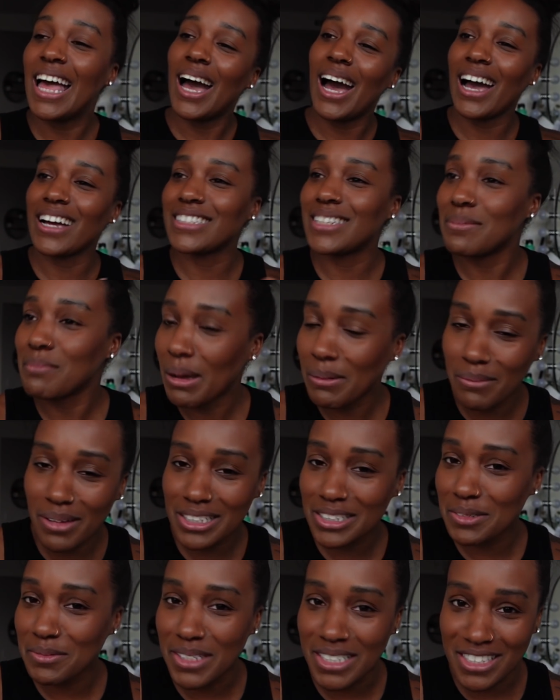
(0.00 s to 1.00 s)
I did my
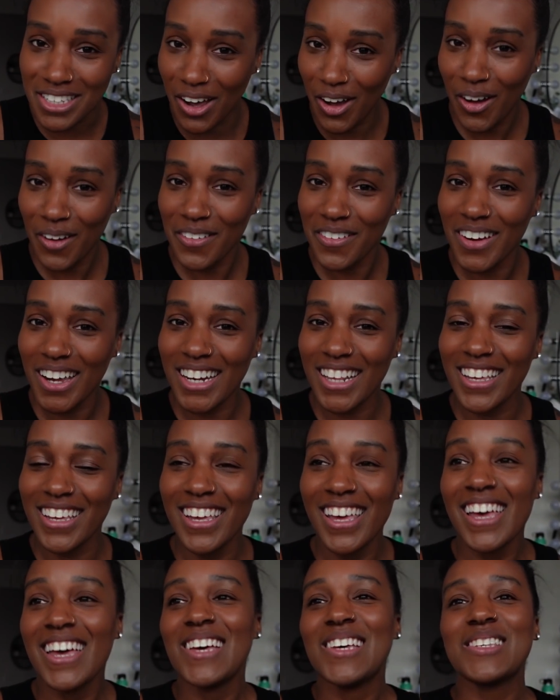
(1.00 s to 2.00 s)
measurements already.
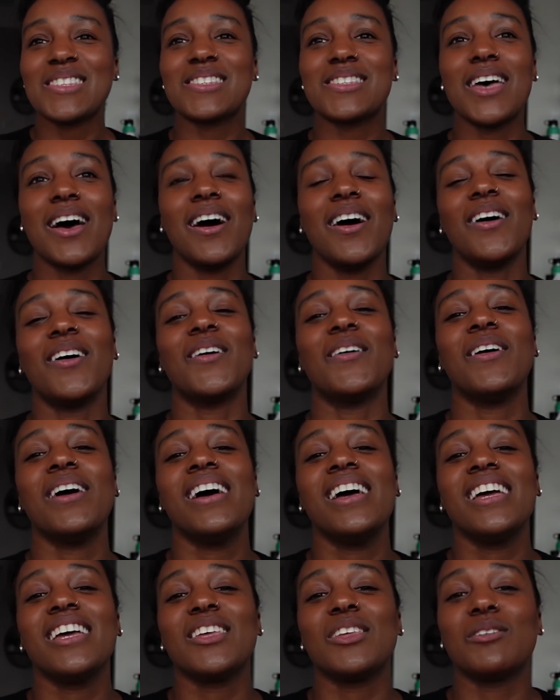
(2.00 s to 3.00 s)
So
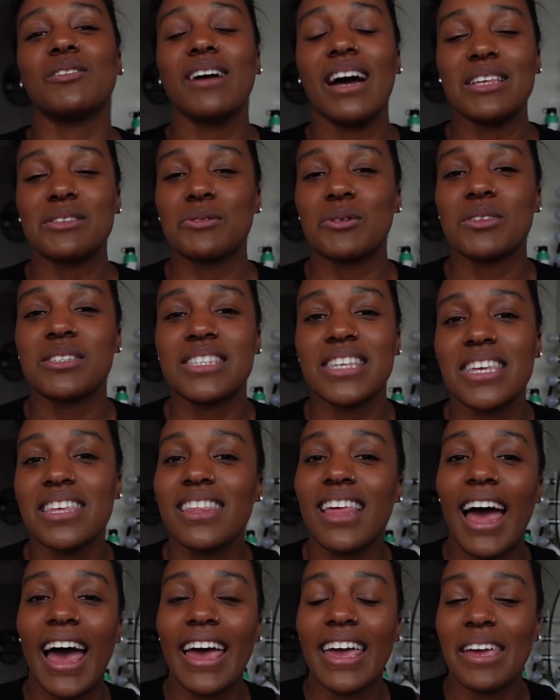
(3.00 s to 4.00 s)
you guys will see
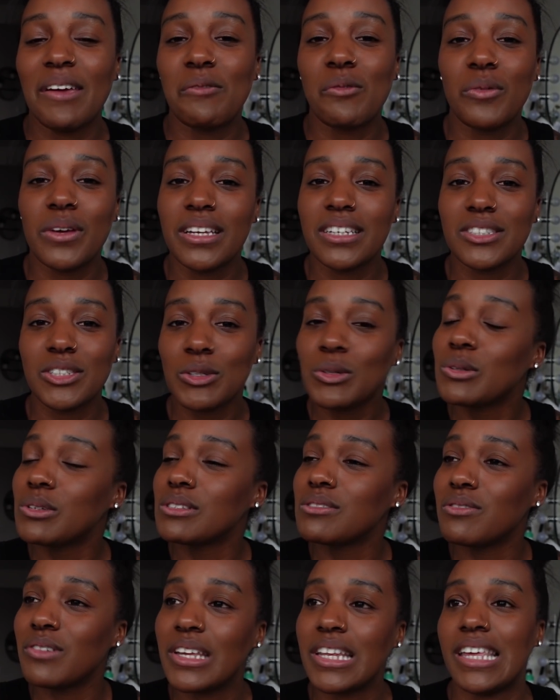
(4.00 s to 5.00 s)
that in week
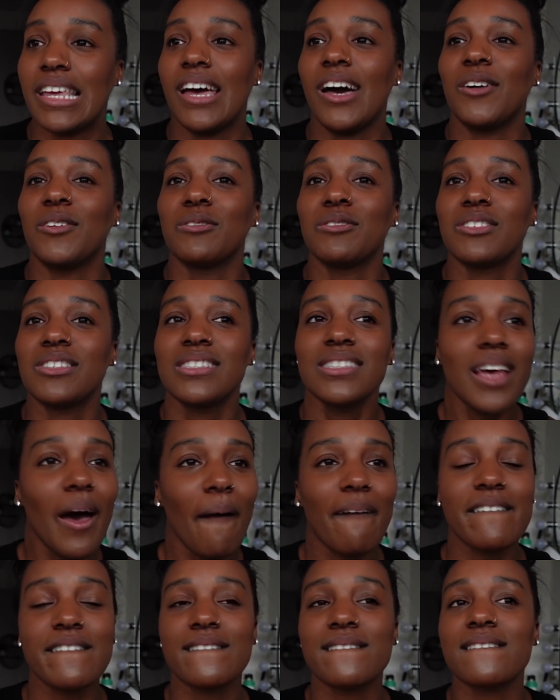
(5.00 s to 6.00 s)
2's video.
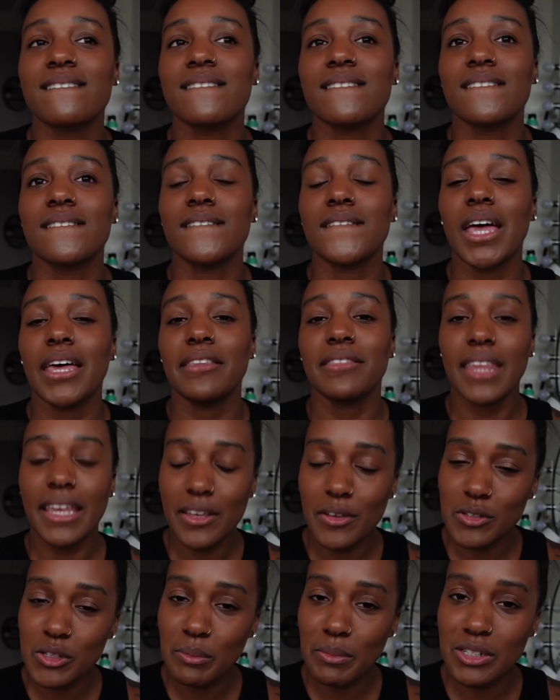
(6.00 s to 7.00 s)
So
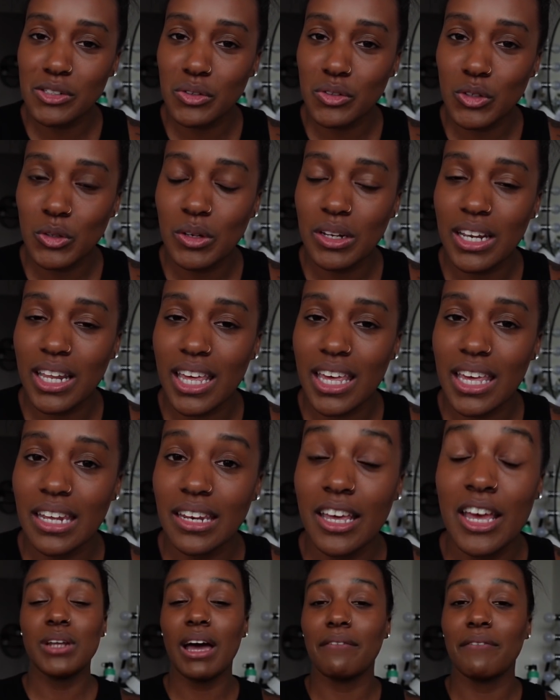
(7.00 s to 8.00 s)
thank you so much for tuning
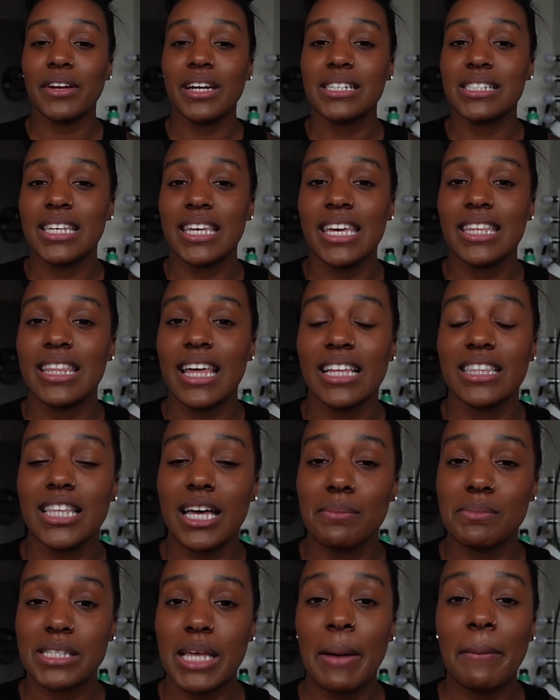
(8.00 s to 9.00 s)
in. Do not forget to hit that
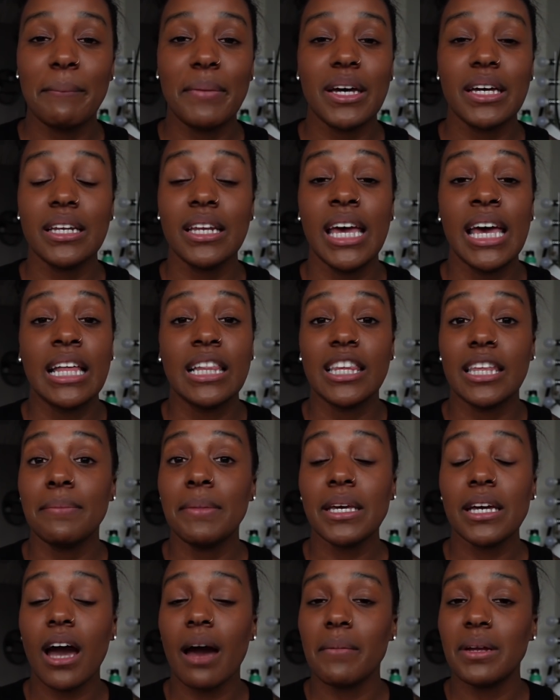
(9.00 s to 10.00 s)
thumbs up button. Leave
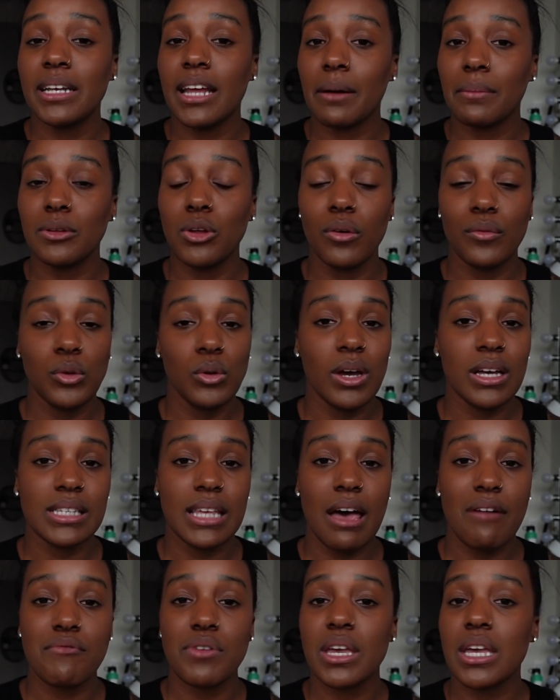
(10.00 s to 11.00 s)
me a comment down below if you guys
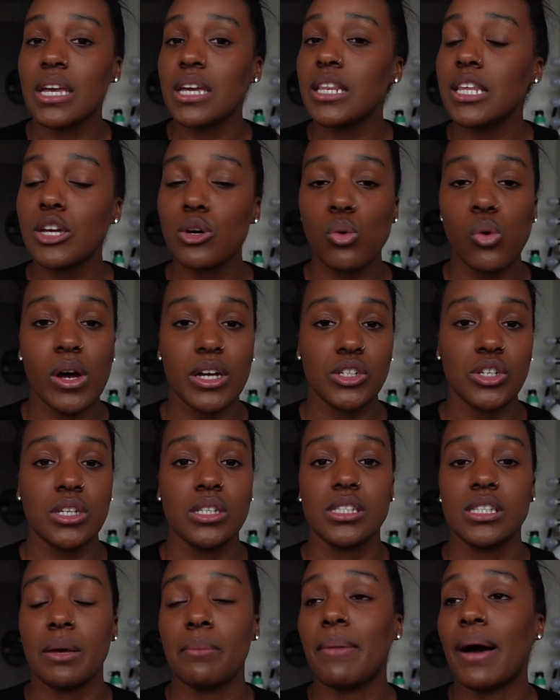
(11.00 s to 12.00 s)
have any
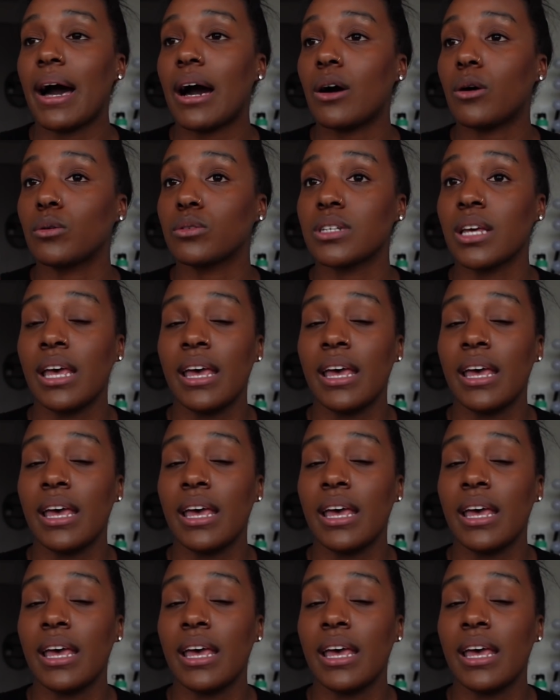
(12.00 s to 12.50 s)
questions about